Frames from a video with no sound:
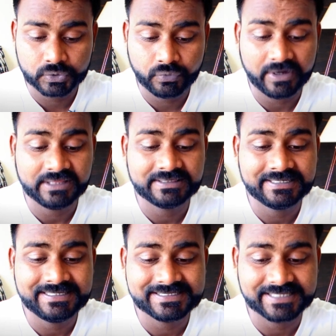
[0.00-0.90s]

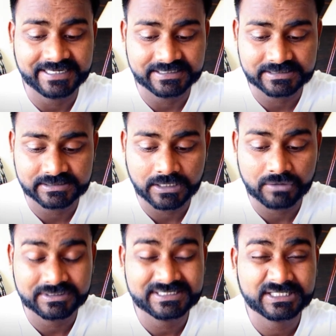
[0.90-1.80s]
23 cents.
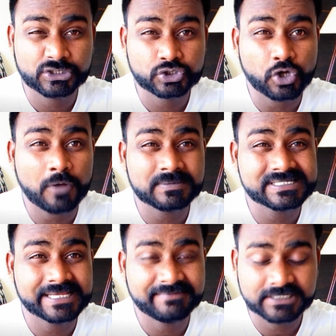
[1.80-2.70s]
Now these are the top
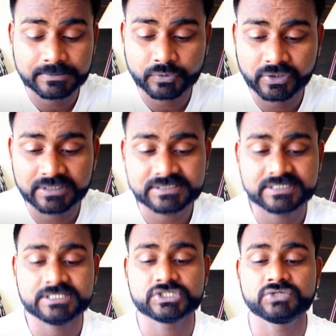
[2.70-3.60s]
7
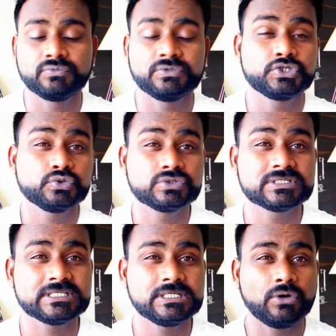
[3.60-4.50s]
cryptocurrencies which you
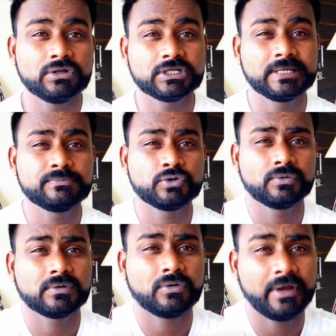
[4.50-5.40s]
see on the
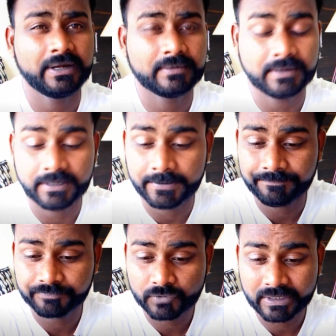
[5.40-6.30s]
crypto coin
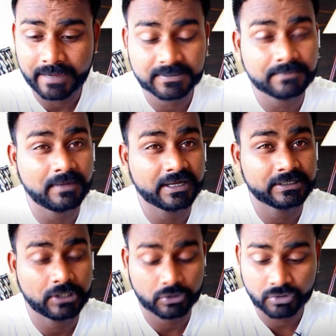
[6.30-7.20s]

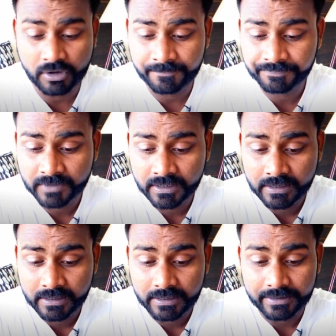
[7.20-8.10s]
capitalmarket.com.
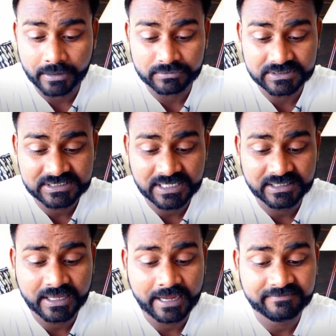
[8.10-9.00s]
Now these are
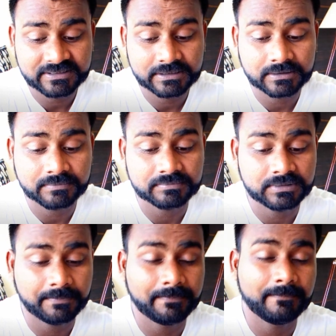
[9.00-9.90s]
the having the
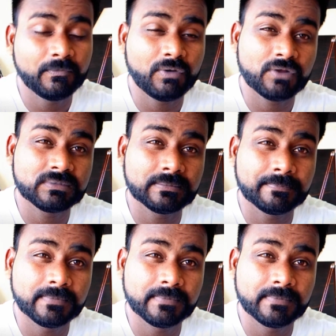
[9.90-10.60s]
one of the